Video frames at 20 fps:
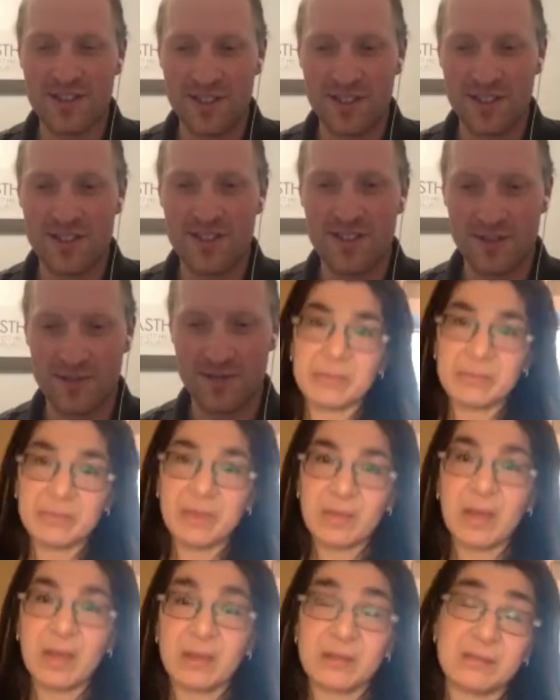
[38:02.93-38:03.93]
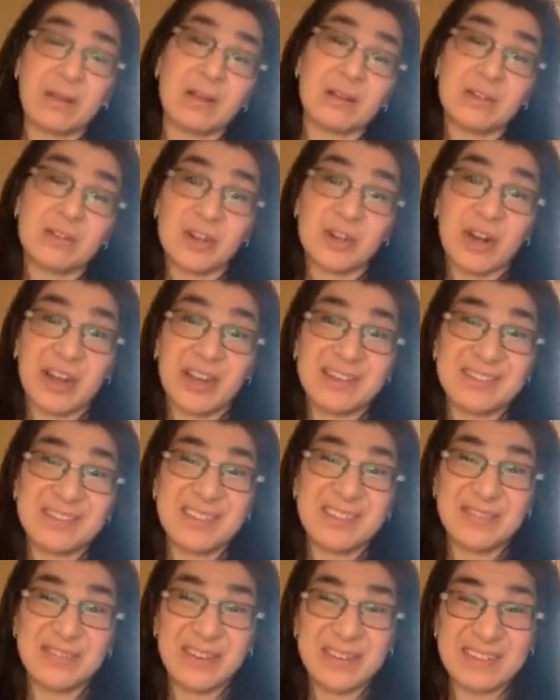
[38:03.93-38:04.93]
Okay, I'll try and
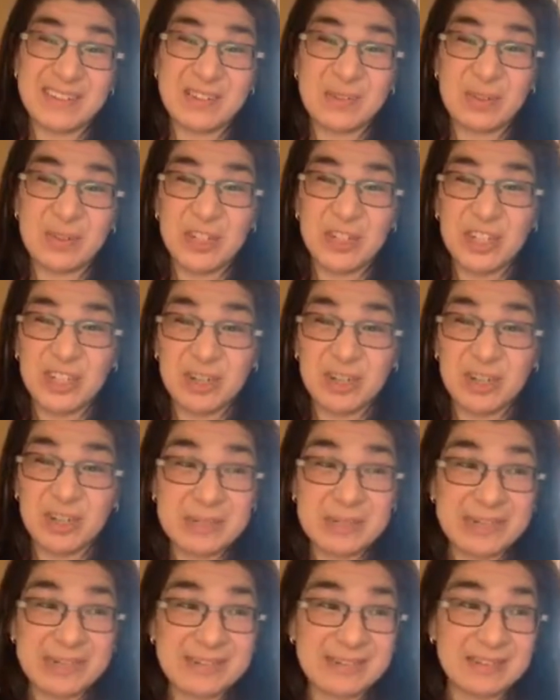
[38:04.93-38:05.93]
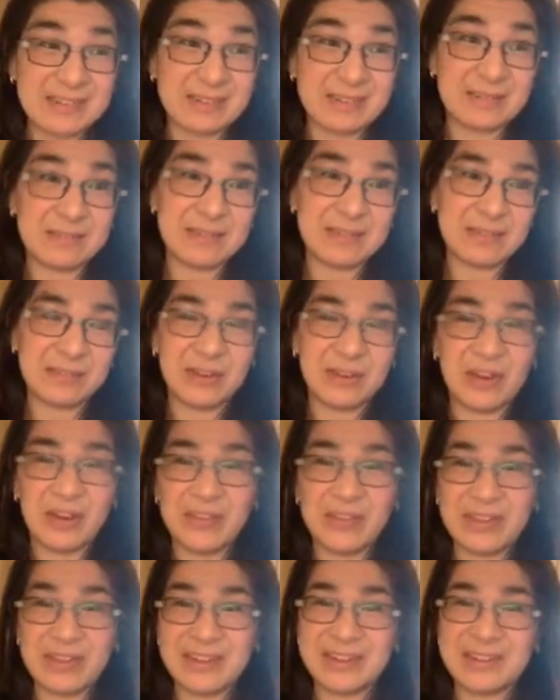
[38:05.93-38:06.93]
see if I can switch it on my desk, and if not,
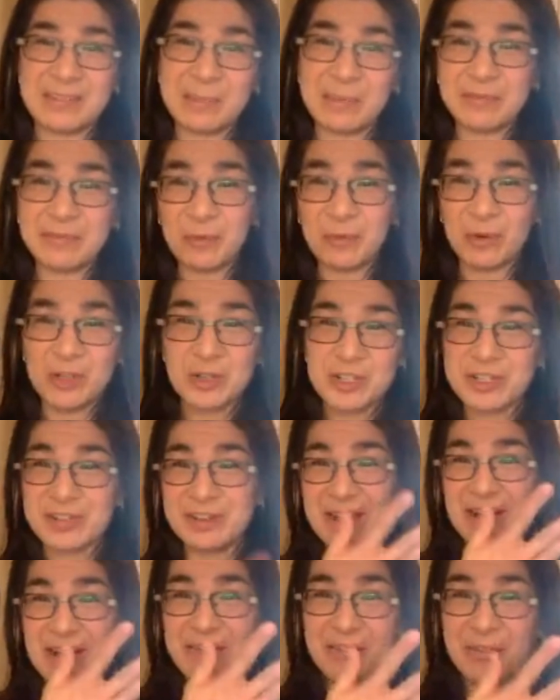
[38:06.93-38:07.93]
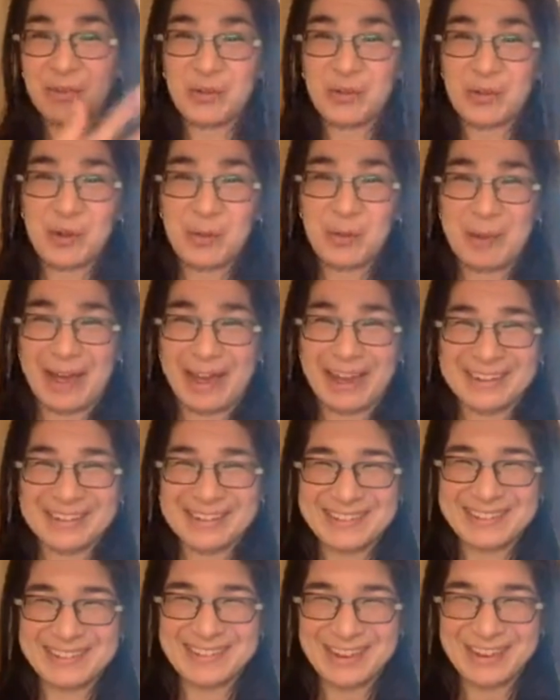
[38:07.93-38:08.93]
then unfortunately I'll have to all go back
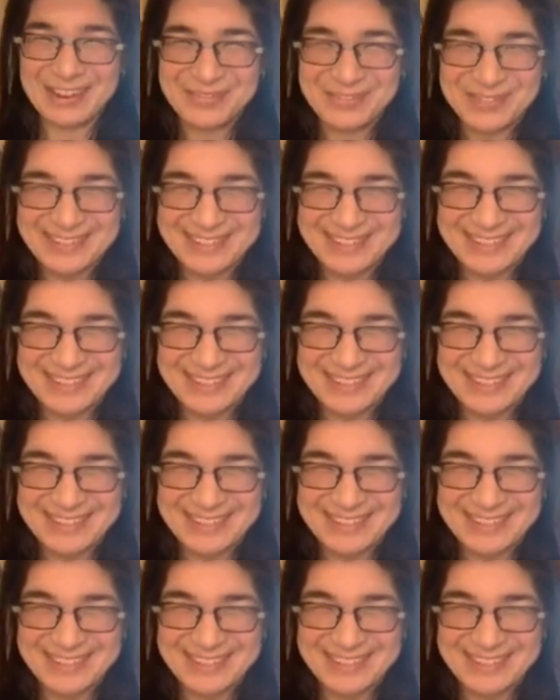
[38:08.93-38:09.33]
to the office.